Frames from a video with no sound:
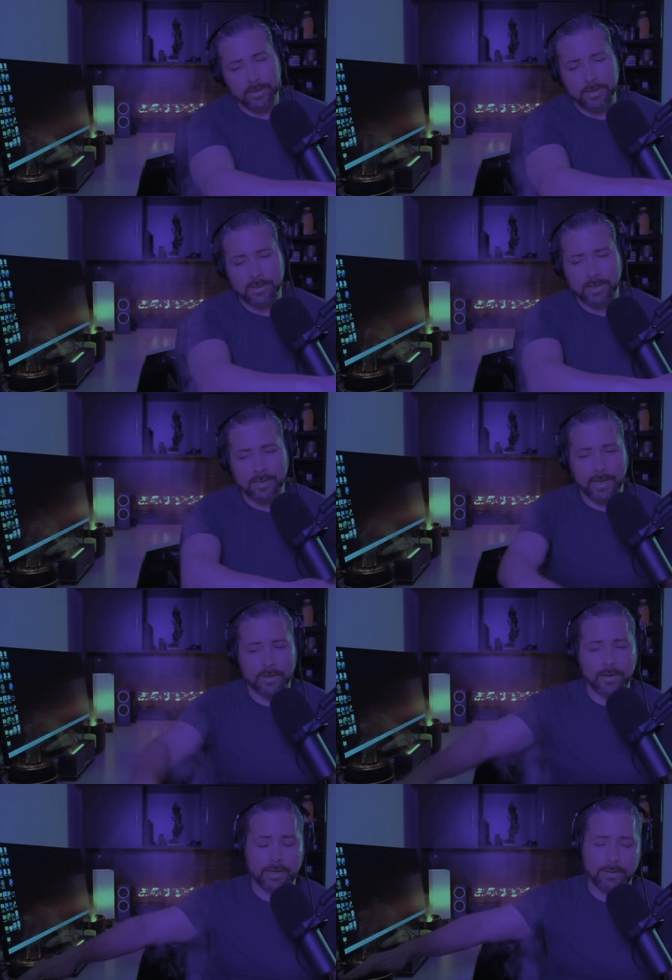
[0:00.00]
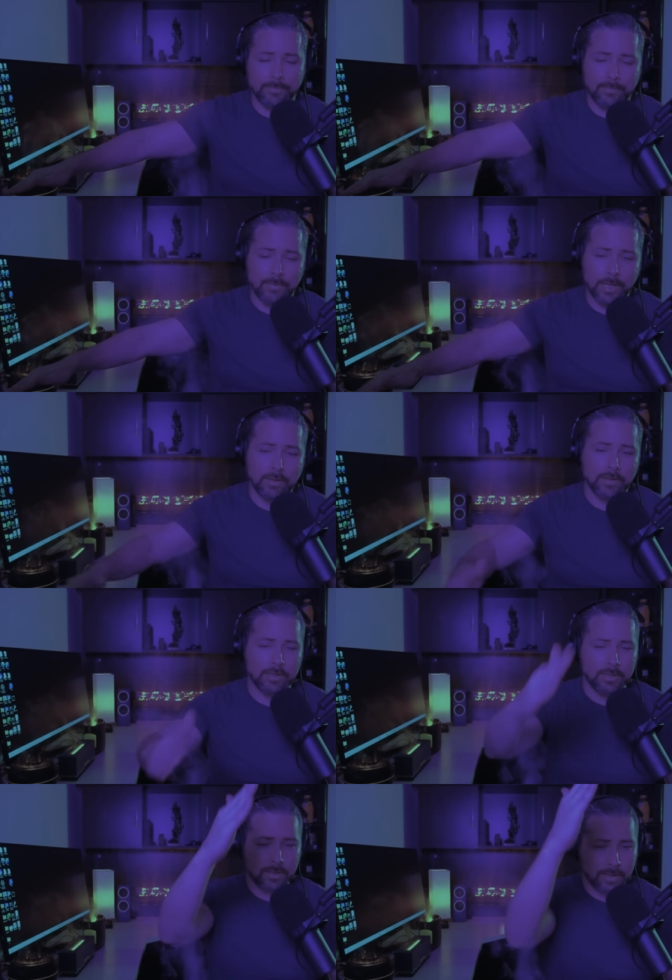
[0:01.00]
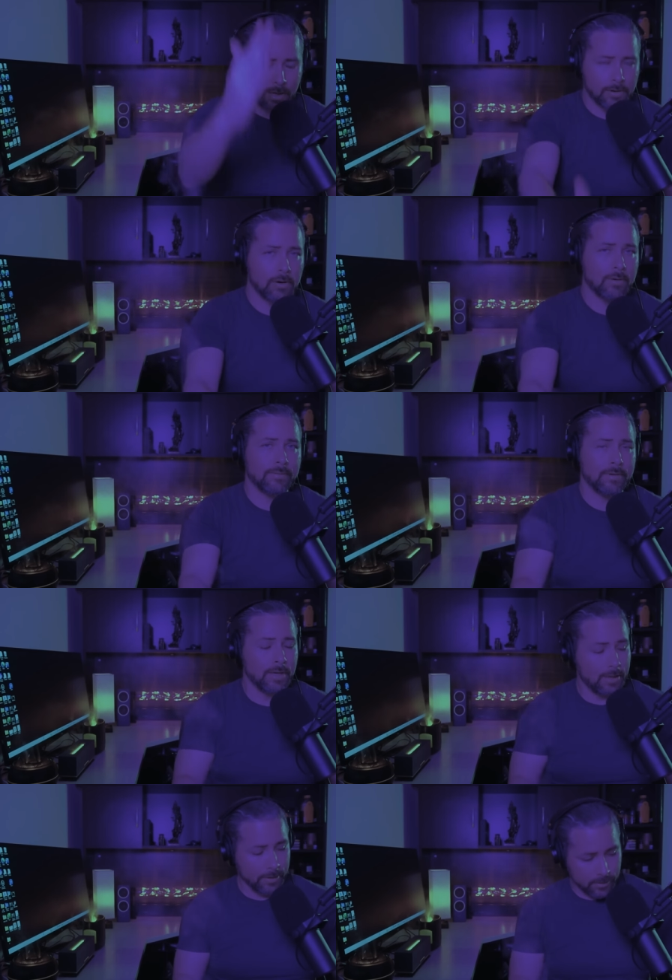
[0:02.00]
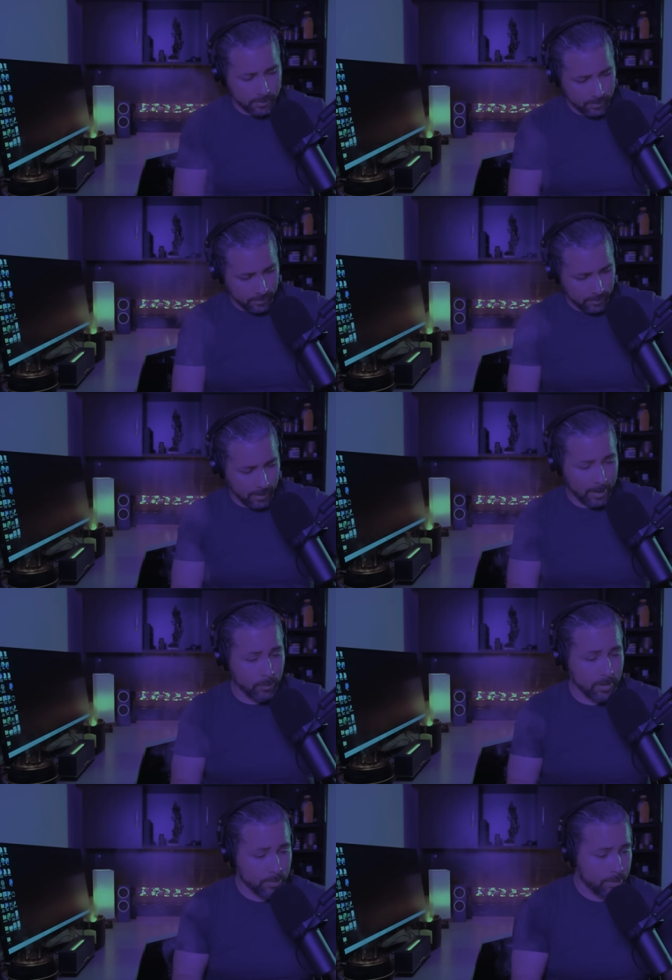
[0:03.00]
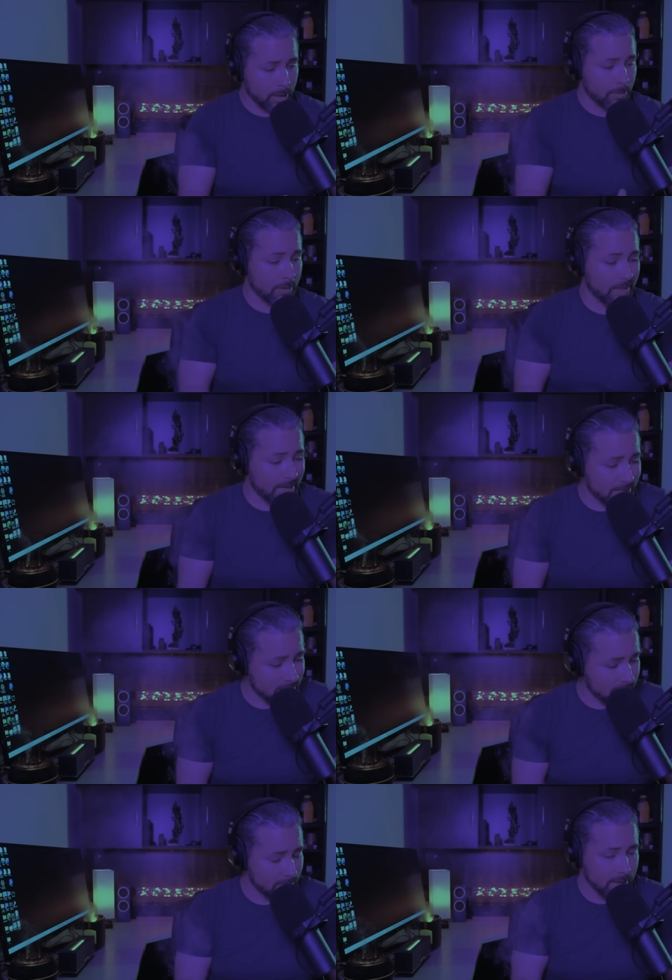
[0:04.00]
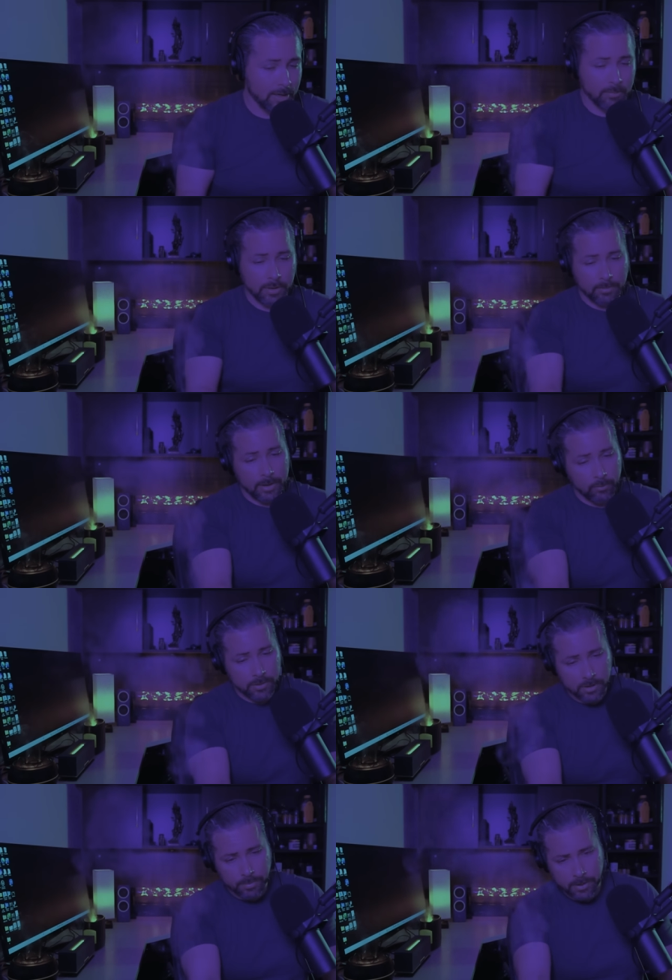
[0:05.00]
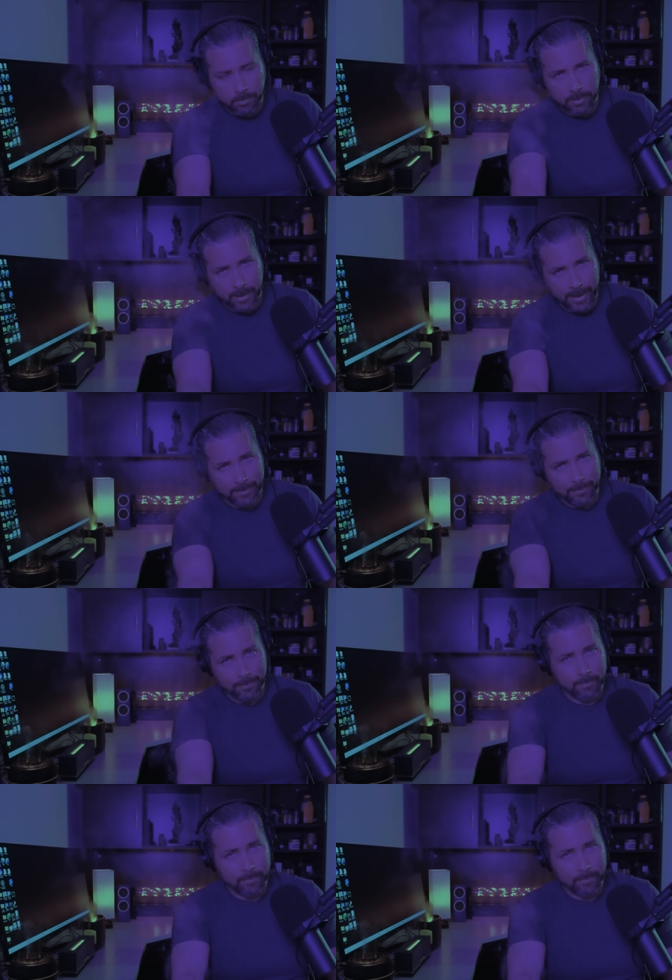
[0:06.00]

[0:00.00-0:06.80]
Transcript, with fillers: this is the deadline. This is the cutoff. There's a, I'm willing to put up with this, but I'm not willing to put up with that.